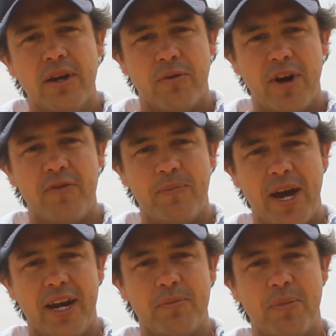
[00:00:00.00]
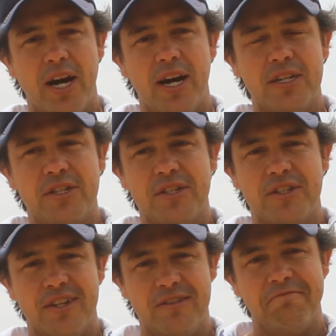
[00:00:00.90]
rough paddock
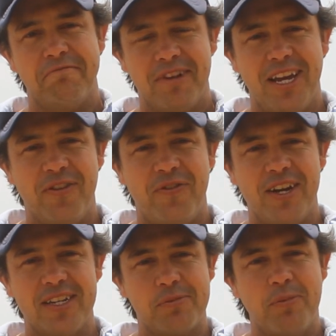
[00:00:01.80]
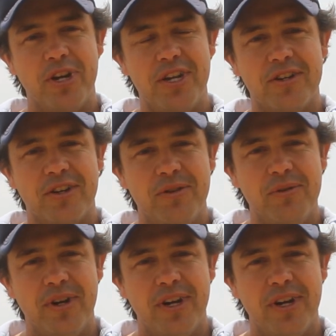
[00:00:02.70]
pastures at a fair speed too.